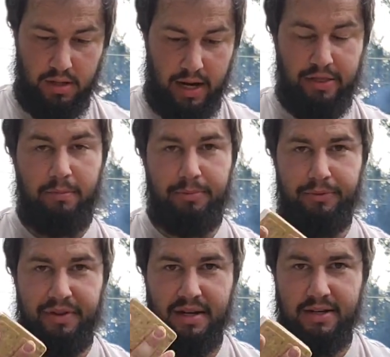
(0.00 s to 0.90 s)
And they're
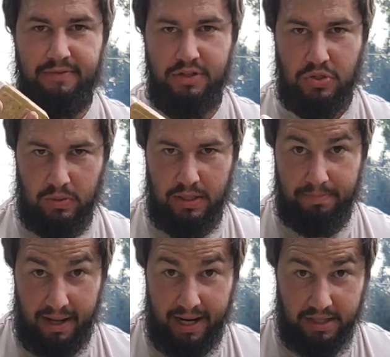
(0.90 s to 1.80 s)
both individually
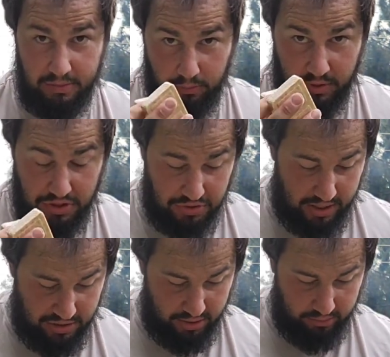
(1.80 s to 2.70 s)
packed, which is actually